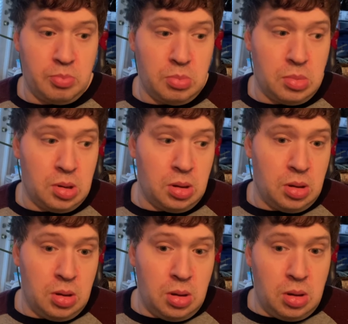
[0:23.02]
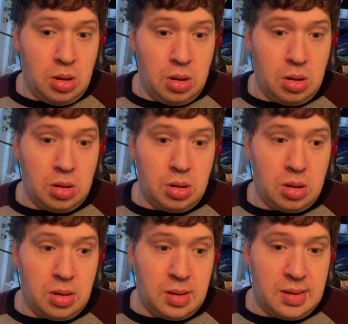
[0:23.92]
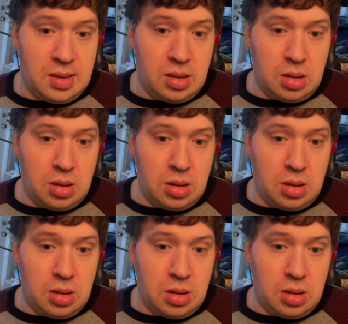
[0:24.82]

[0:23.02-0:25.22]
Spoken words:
Nothing is said.